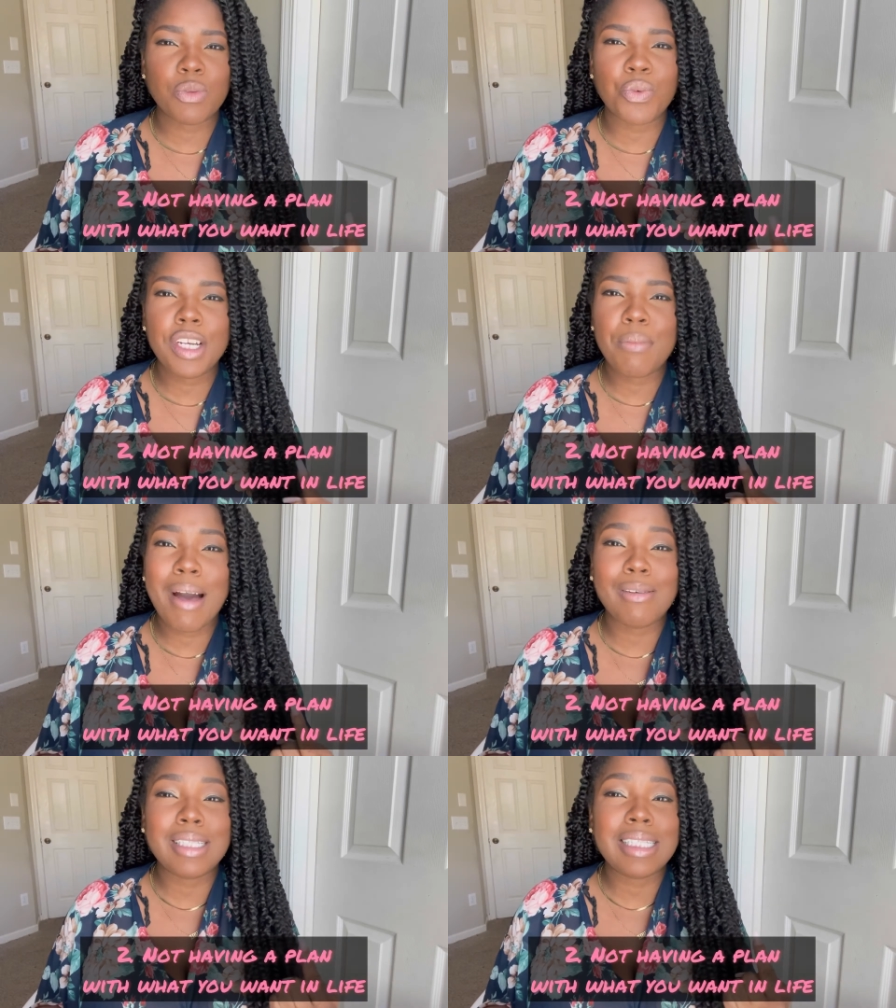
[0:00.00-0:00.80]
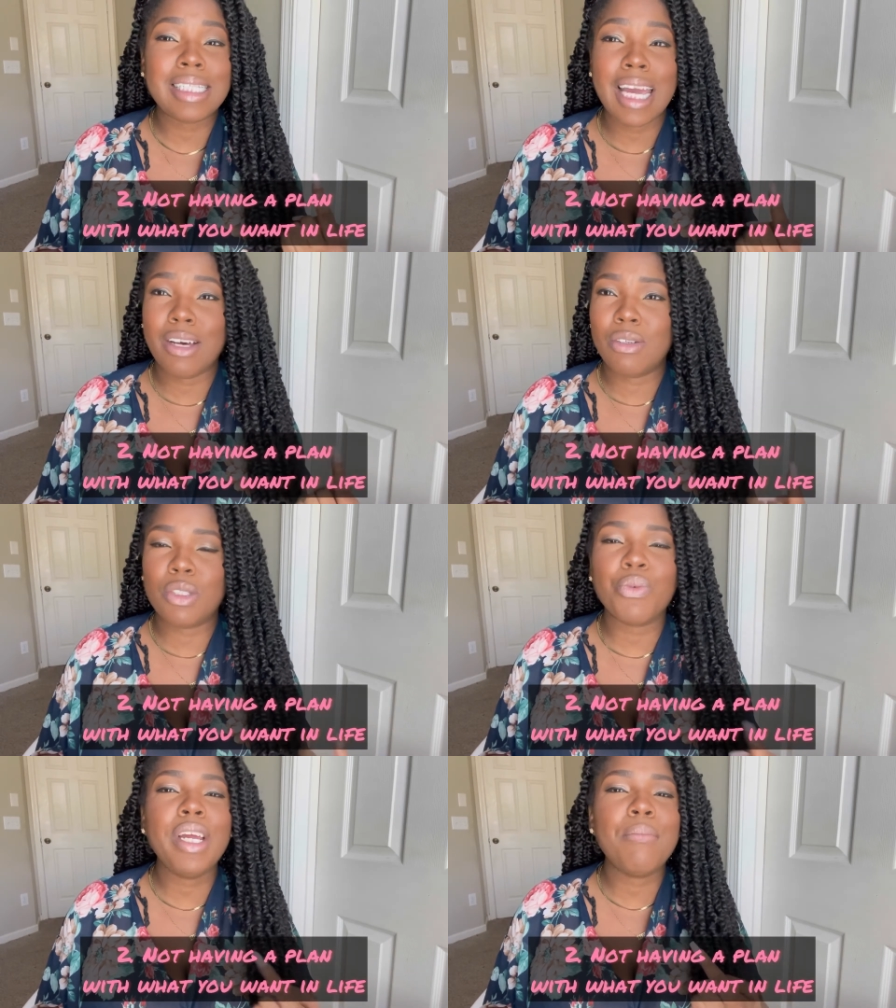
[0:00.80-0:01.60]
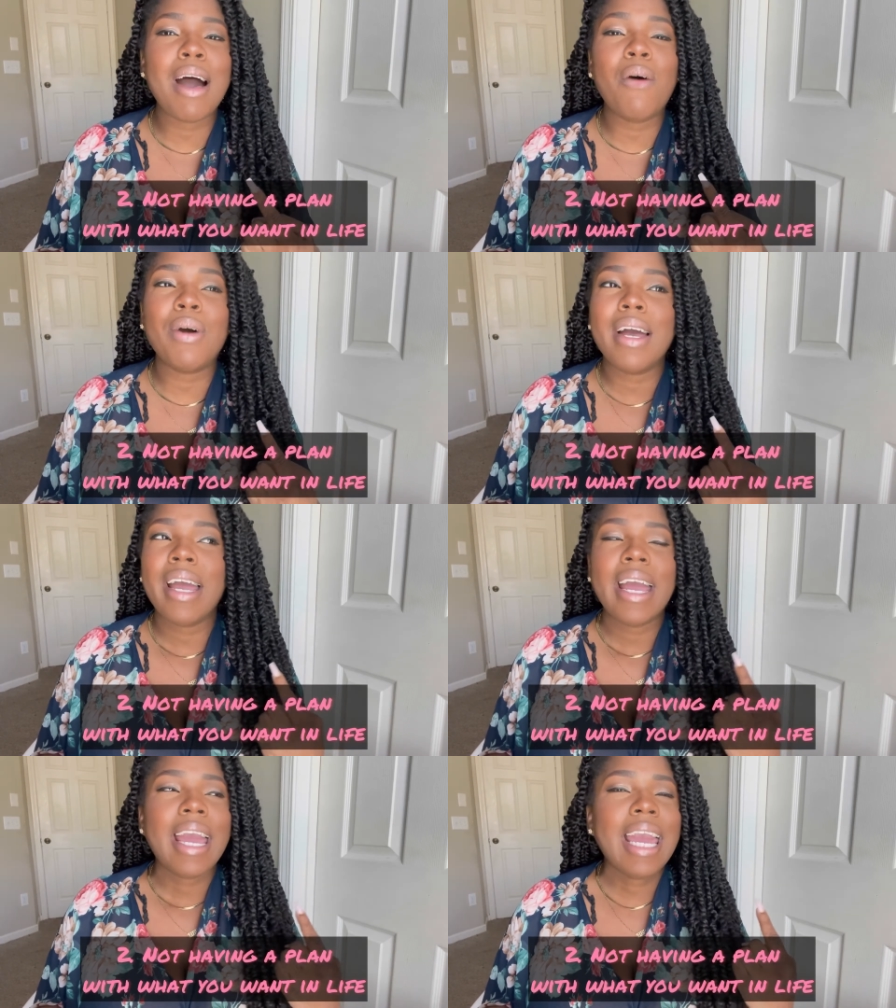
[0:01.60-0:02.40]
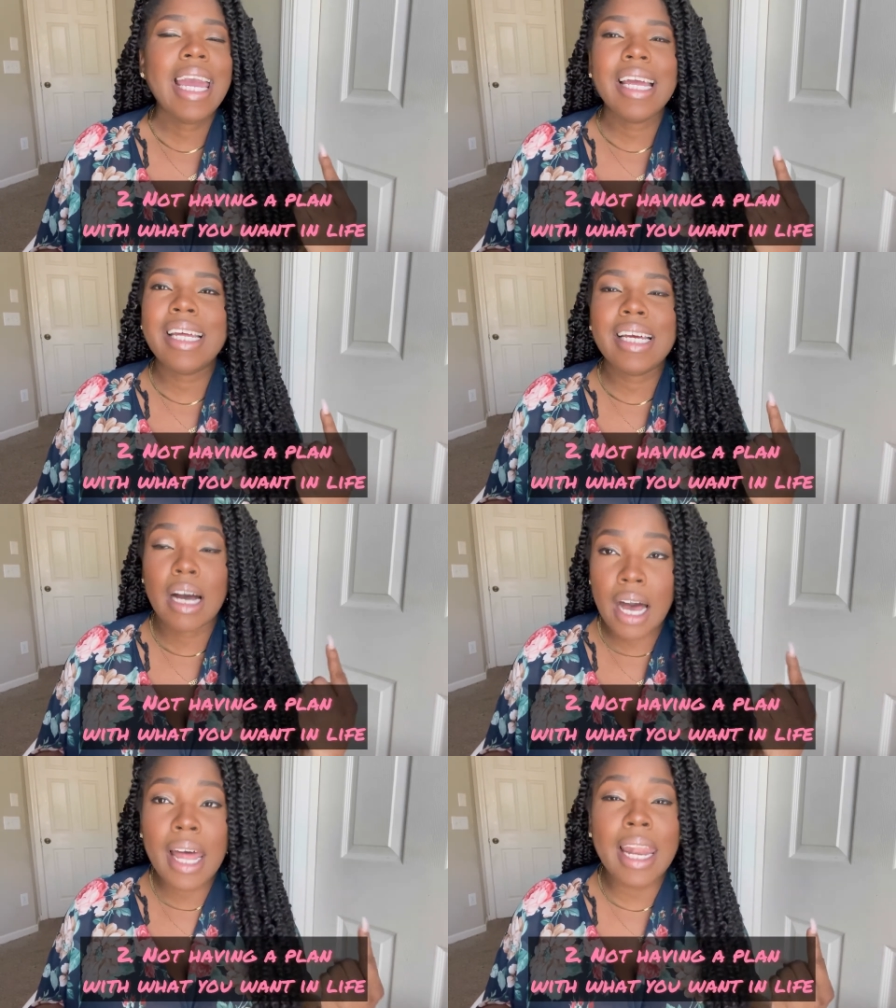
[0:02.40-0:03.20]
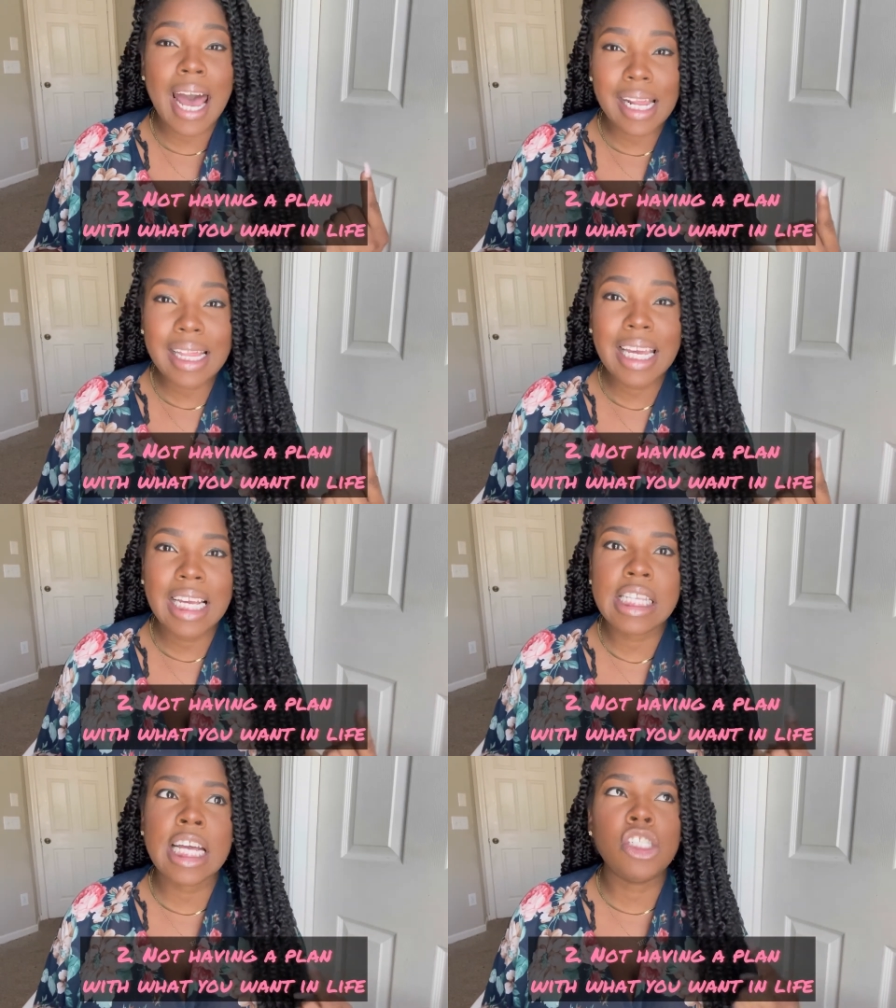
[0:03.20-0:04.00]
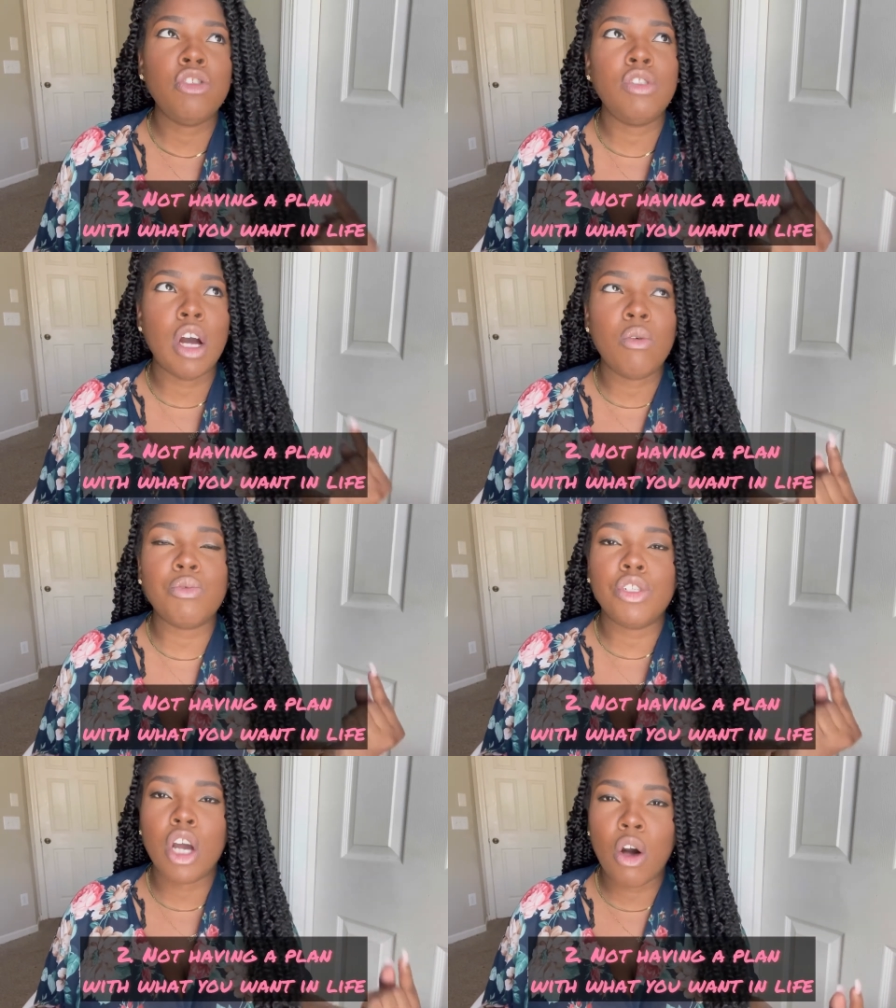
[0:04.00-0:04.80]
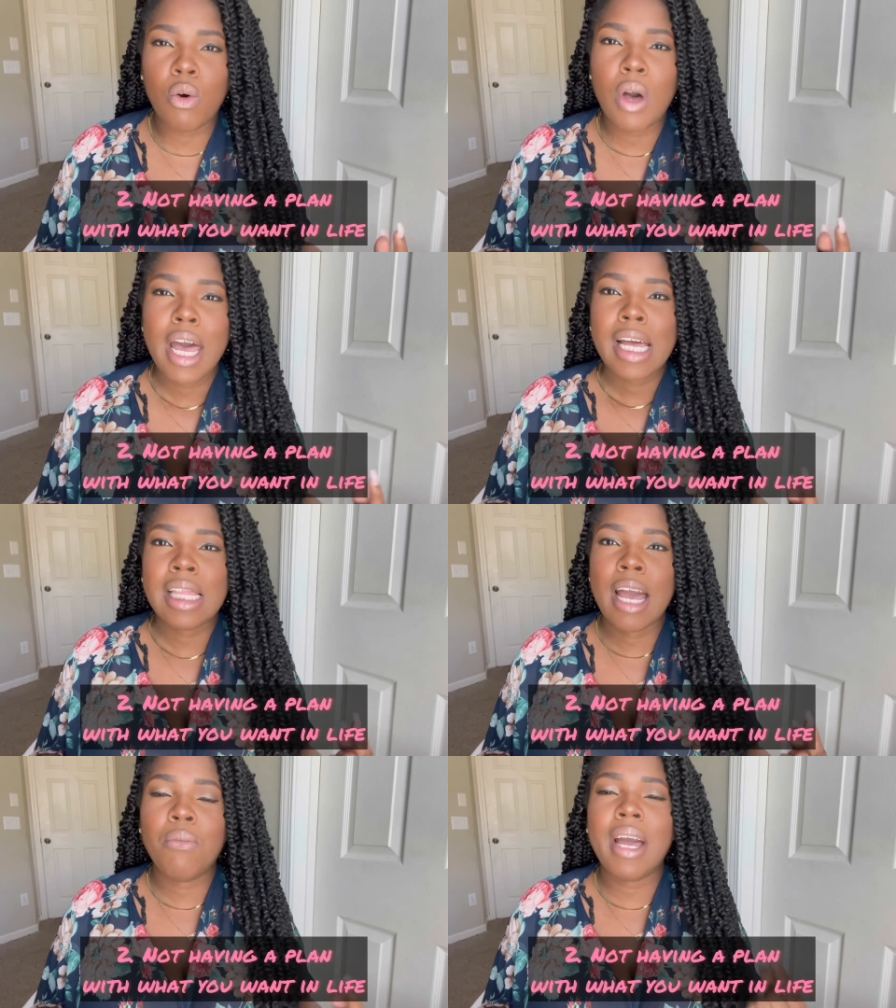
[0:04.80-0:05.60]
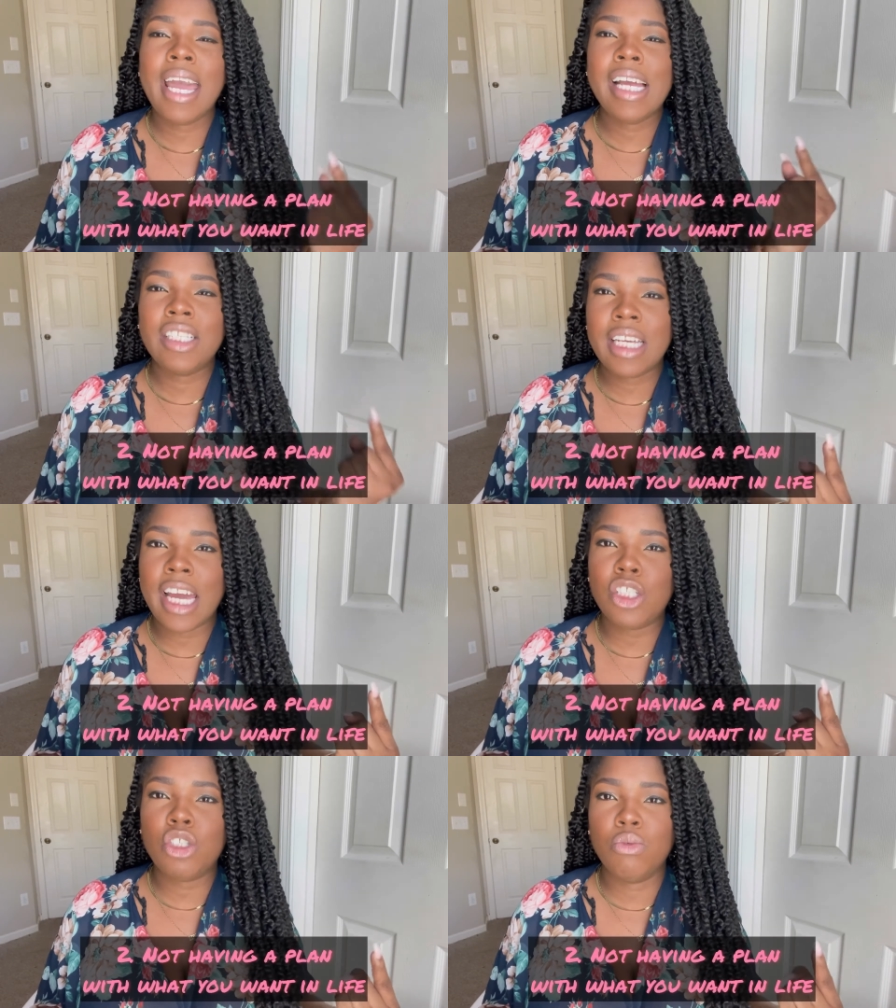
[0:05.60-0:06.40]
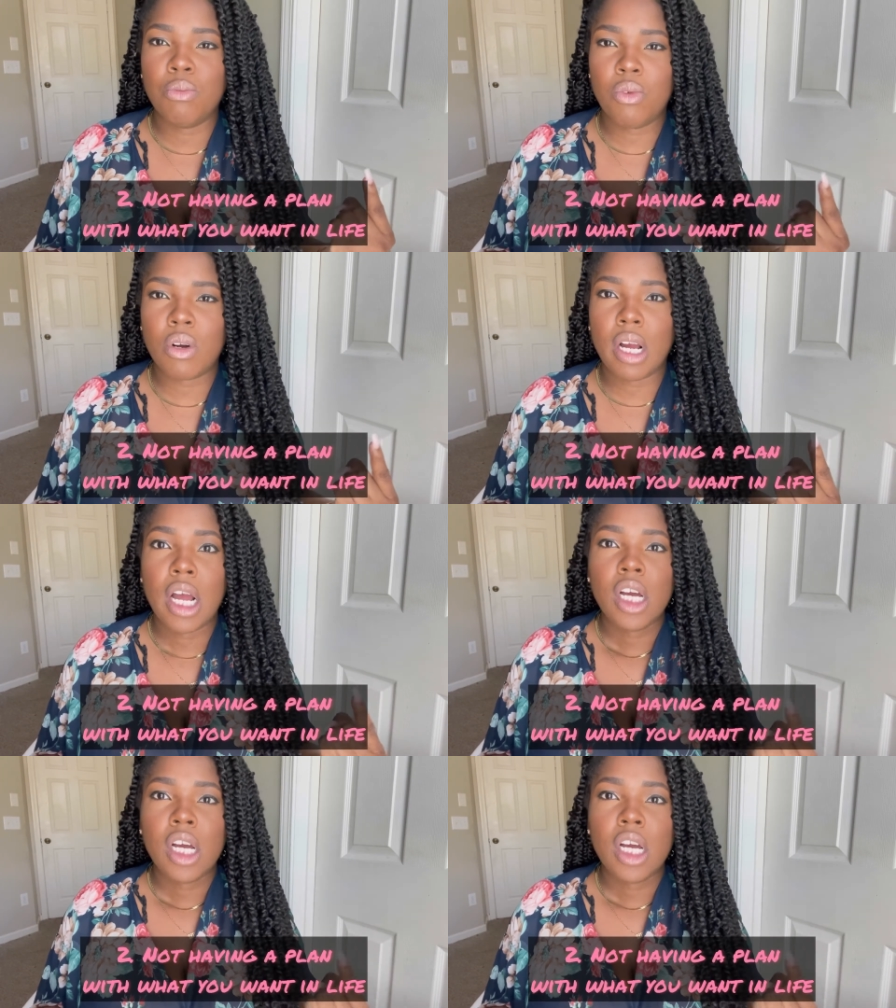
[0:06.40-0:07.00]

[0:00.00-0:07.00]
Read about sales. Read about a lot of things that you don't know that will educate you more.